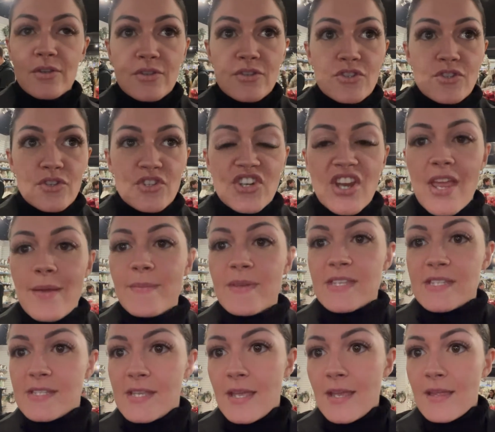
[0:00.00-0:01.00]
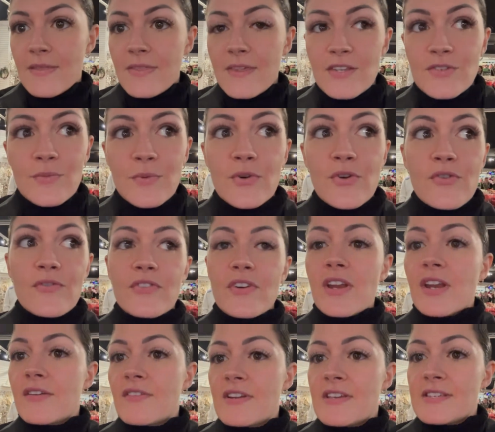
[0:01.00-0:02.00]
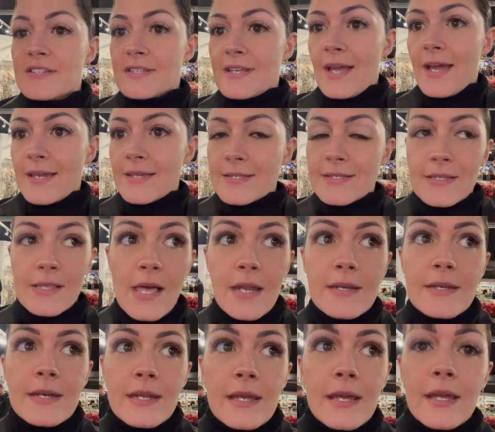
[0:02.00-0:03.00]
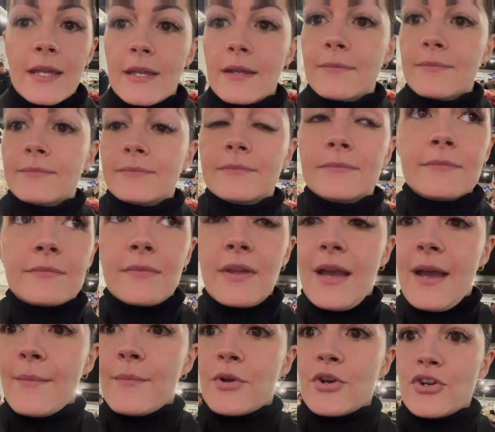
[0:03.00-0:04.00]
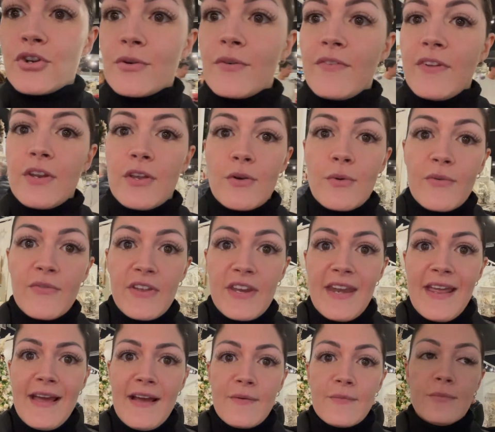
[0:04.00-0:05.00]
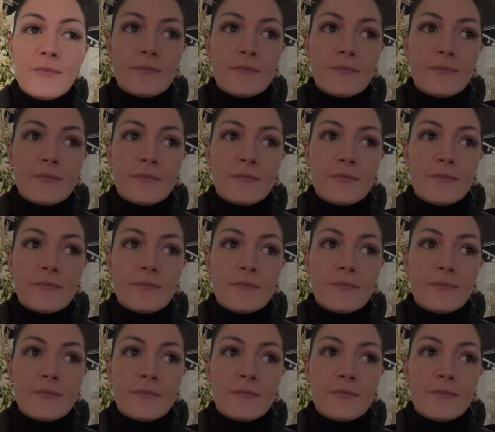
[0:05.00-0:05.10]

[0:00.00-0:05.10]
So Jamie's saying this one over here is Icelandic. I'm going to do a video of it now.